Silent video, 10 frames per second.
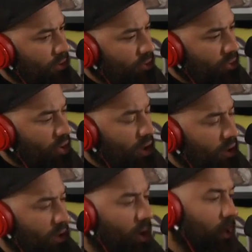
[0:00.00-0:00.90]
New
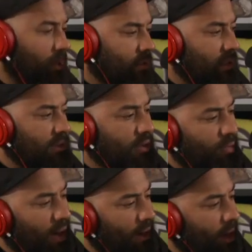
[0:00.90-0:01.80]
York audience listening
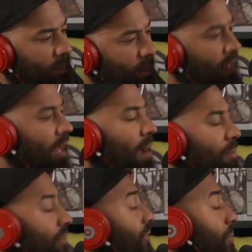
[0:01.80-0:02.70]
right now may not
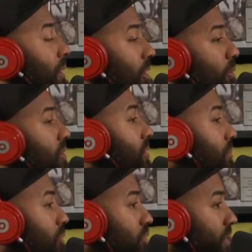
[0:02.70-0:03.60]
be familiar with your
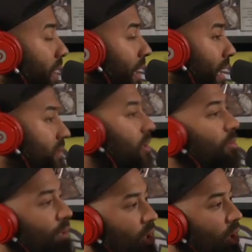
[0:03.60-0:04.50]
music, and that's
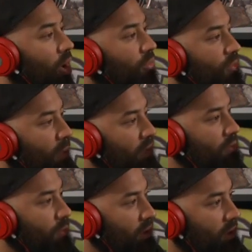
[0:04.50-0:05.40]
going to be on our
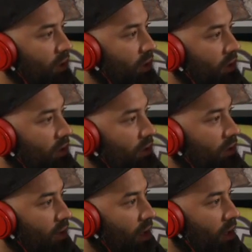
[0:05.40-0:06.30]
responsibility.
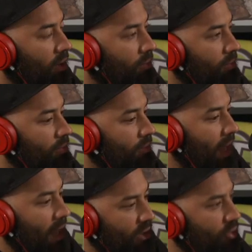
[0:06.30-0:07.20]

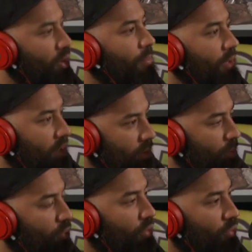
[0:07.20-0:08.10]
Now that you're up here, you're
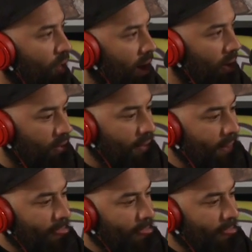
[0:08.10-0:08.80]
moving around.